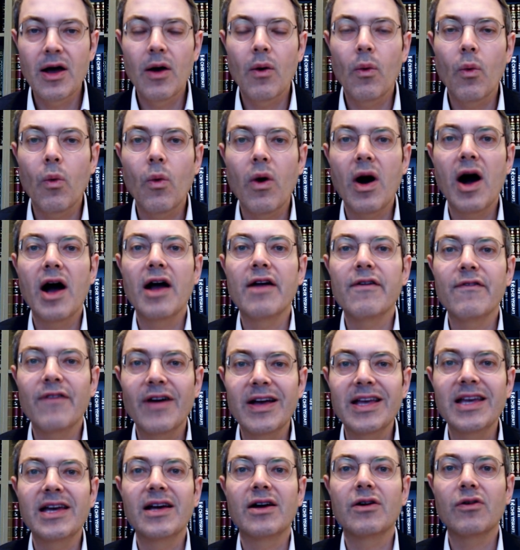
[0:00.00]
why
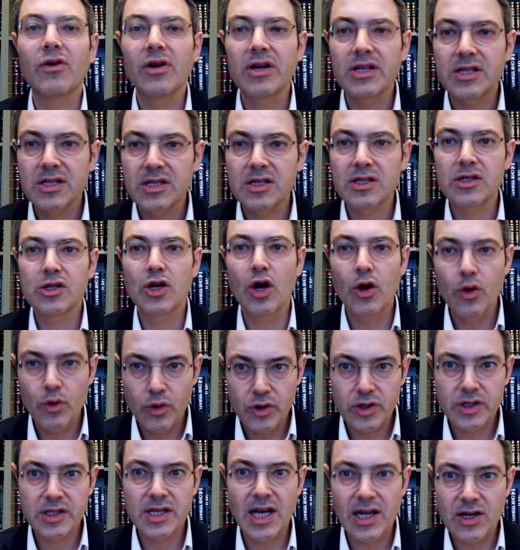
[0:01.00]
VaYikrah is so
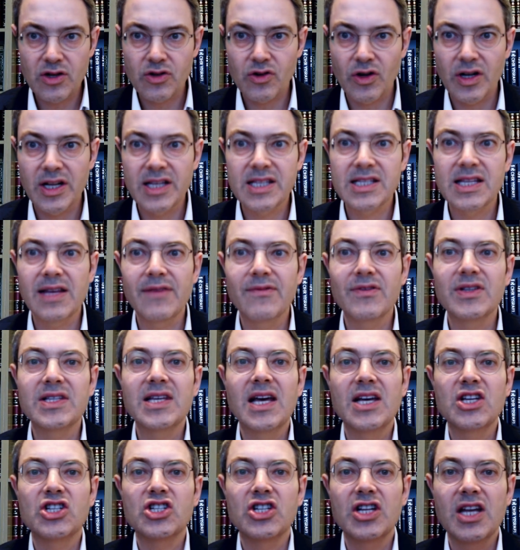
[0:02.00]
central. It's the
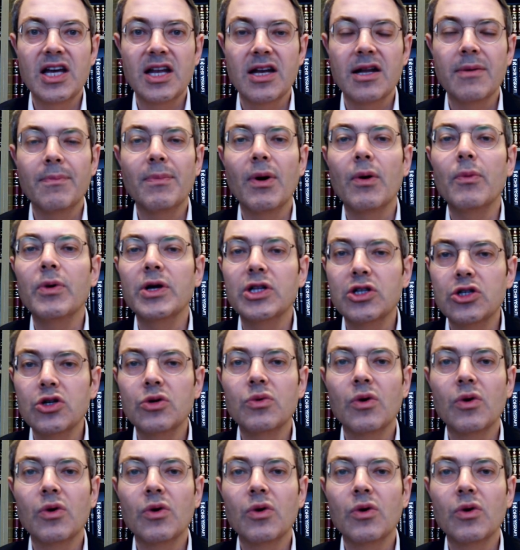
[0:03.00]
invitation in. But we do